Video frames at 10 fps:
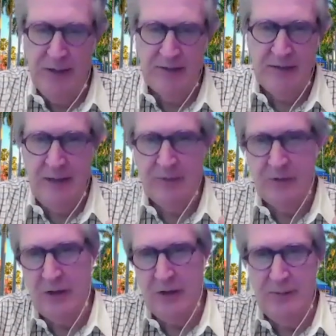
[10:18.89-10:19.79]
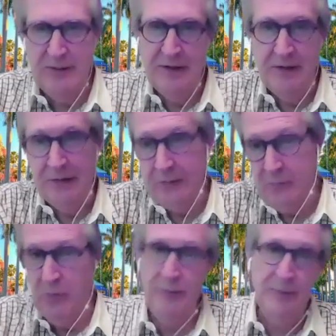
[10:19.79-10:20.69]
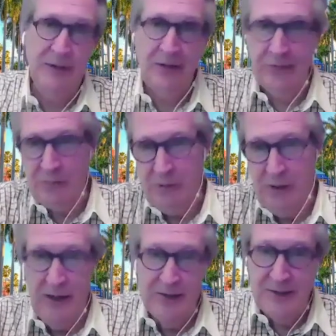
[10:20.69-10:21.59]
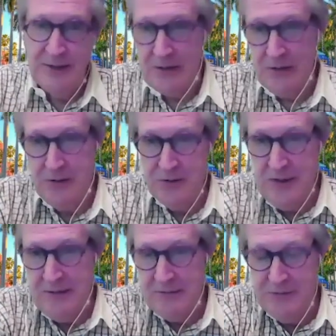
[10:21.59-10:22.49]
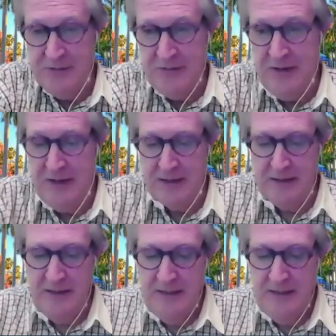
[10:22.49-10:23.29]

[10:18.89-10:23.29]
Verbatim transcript: of time talking about the disappointment and surprise that occurs after the fact.